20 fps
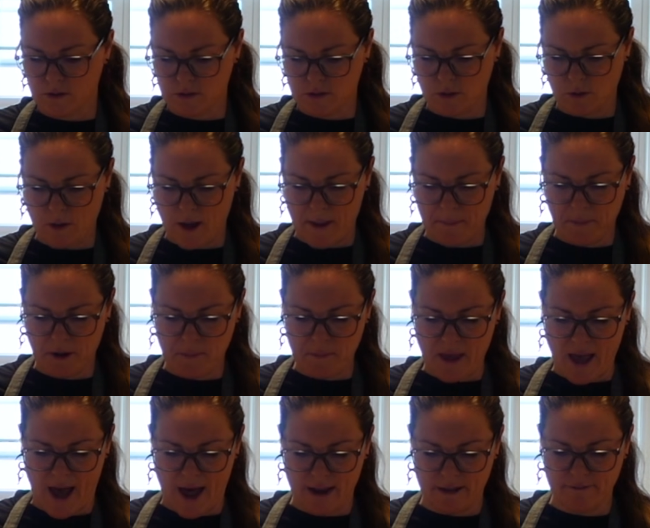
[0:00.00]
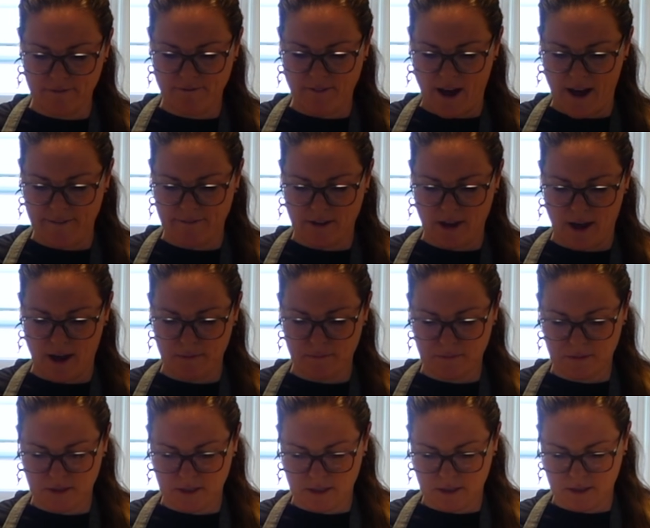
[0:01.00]
So I'm going to be adding 5
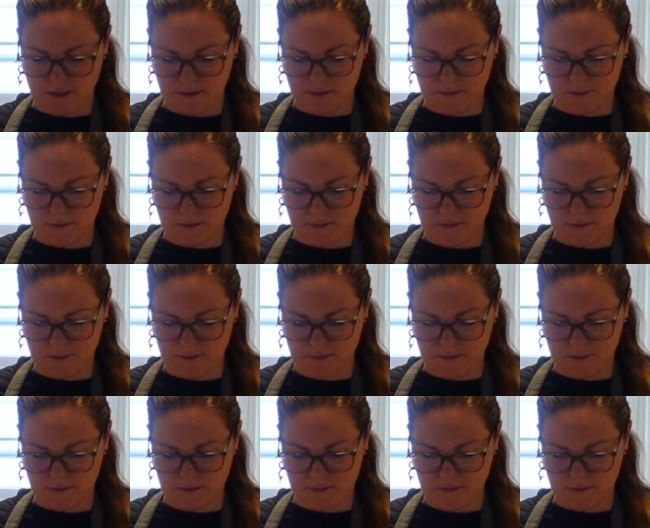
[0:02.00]
cups.